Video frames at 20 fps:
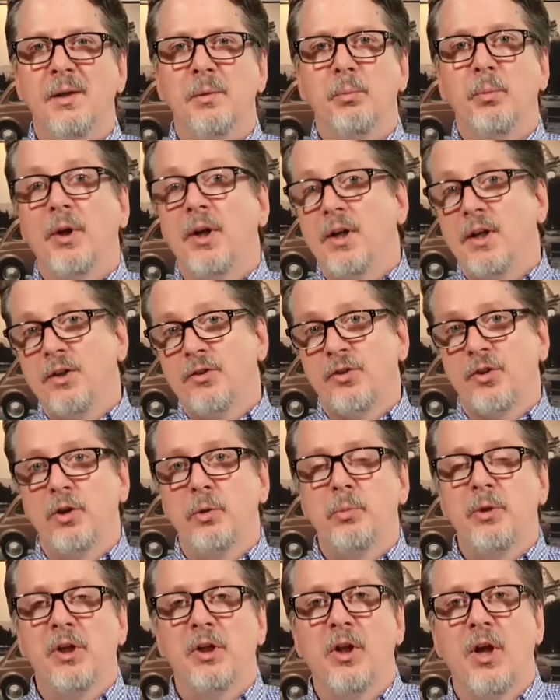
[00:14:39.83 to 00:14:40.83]
but it is going
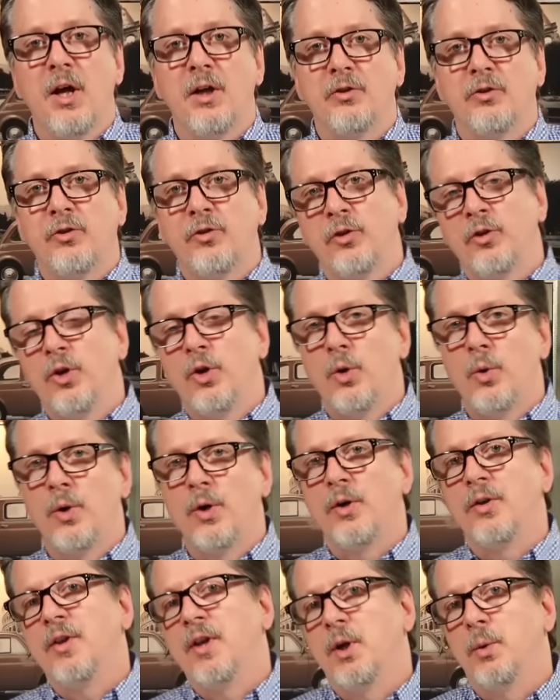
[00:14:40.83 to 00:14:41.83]
to be a lot
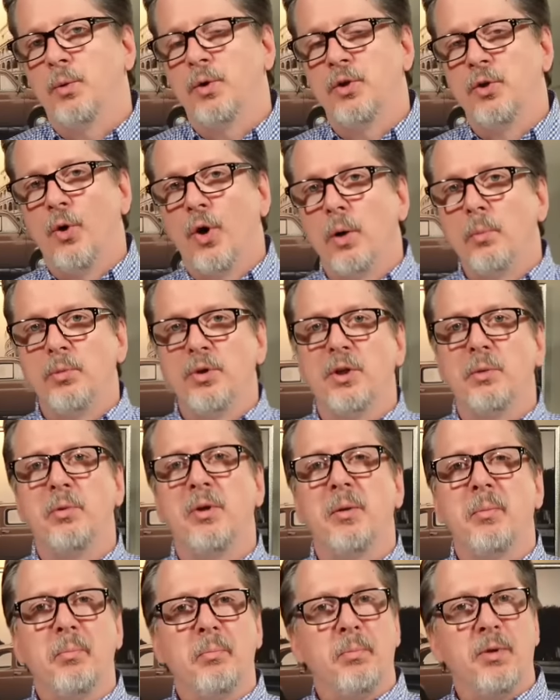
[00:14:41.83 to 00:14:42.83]
slower than it would normally
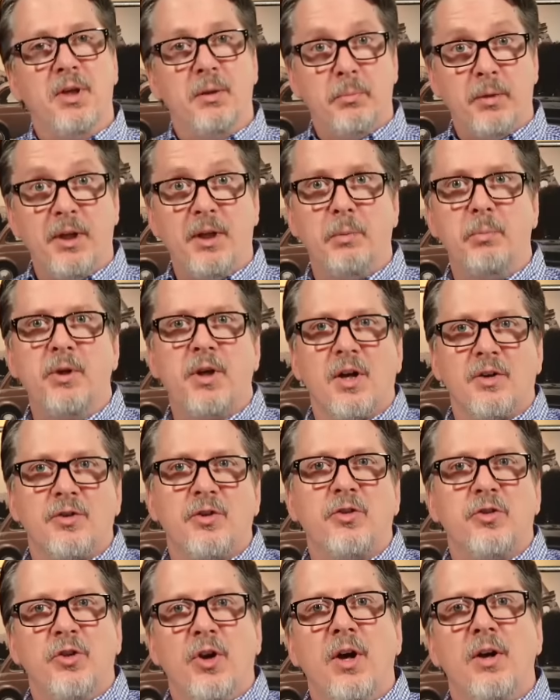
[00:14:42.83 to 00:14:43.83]
be because
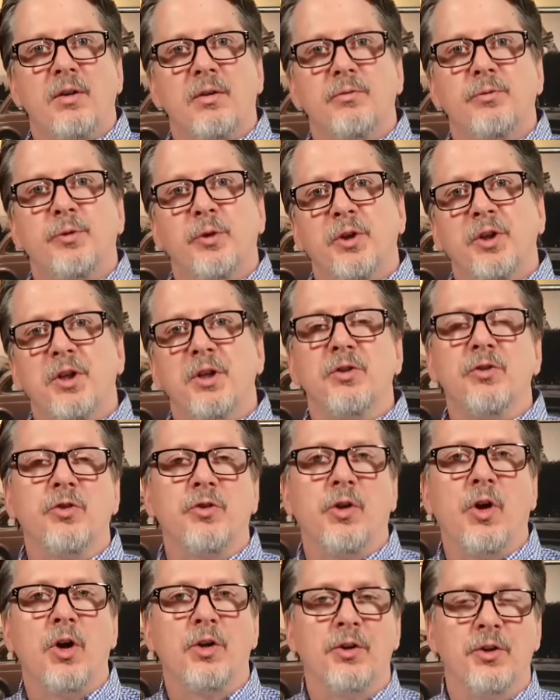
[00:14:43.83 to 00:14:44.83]
it's not fully
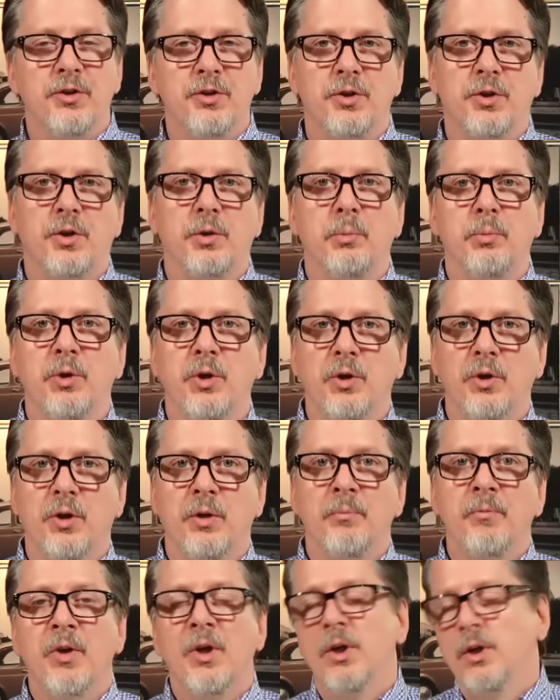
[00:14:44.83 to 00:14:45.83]
installed on your computer.